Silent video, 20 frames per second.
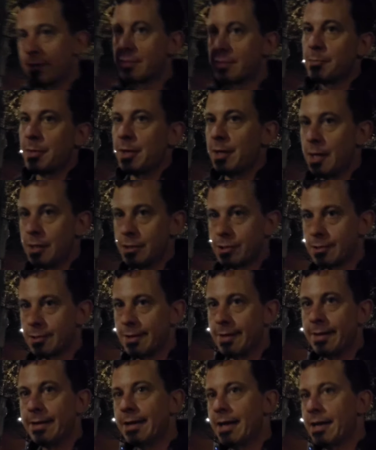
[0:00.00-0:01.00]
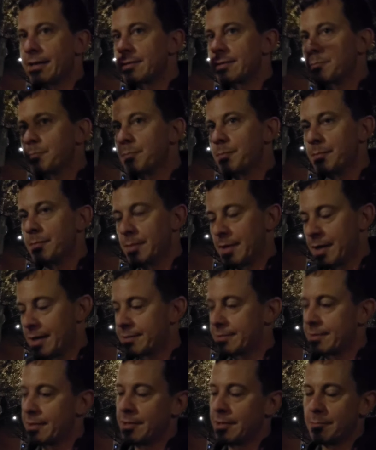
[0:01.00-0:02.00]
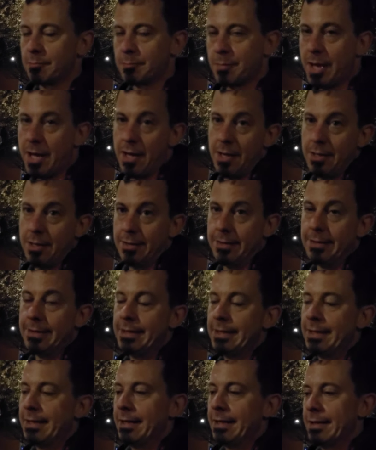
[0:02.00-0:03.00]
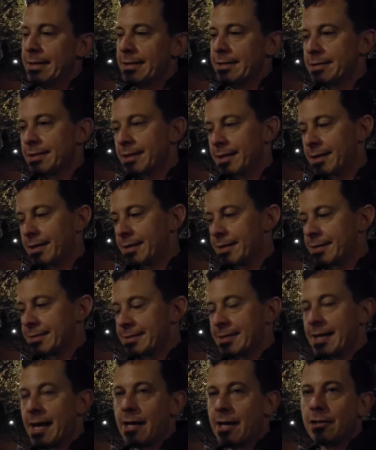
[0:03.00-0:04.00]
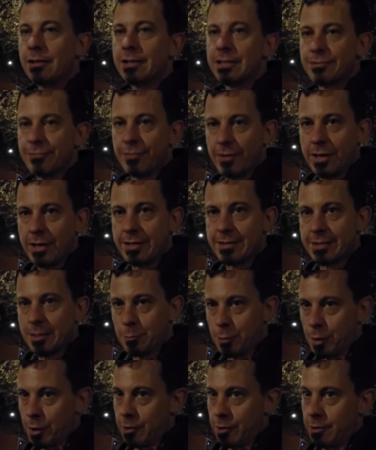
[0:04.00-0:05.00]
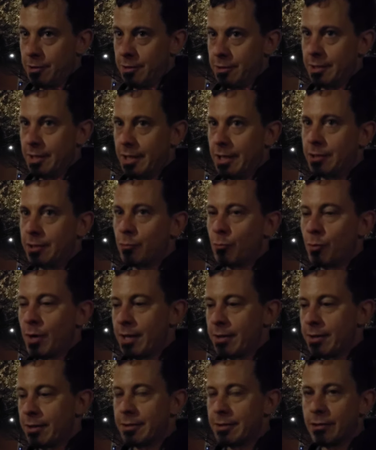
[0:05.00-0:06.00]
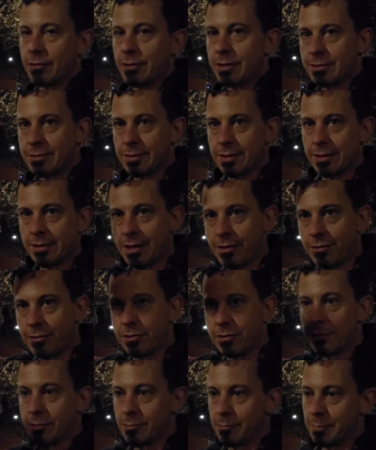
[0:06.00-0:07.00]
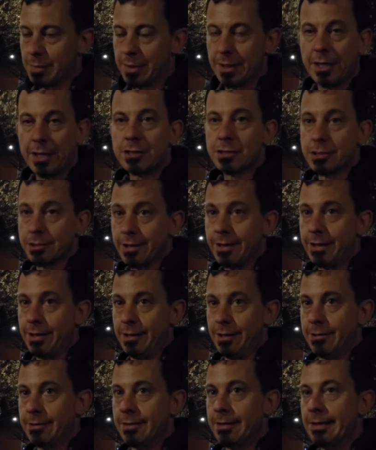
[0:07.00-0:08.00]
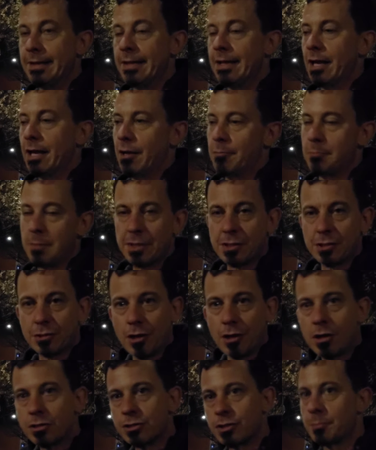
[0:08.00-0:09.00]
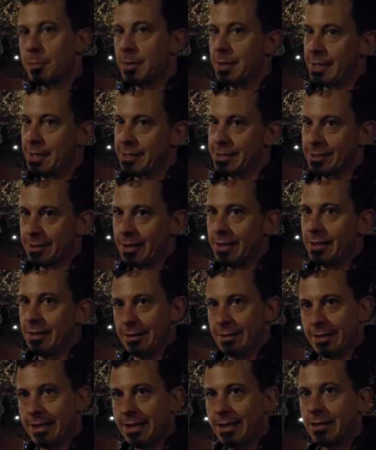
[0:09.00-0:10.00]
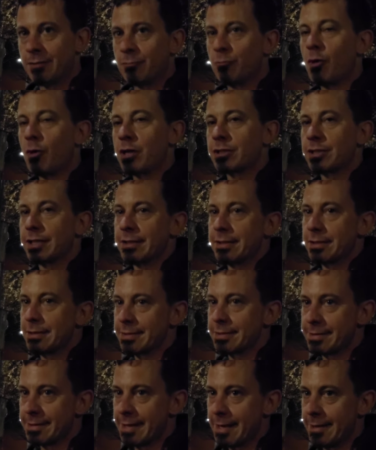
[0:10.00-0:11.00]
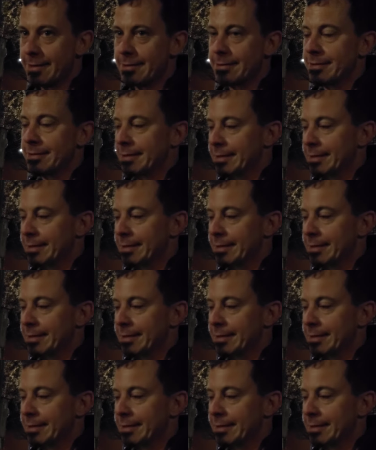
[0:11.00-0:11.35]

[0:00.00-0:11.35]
as a peninsula, yep. as, a, as a bay. Yep uh, Seattle is very similar right. in the way that there is another peninsula, yep. a much larger peninsula in Washington state.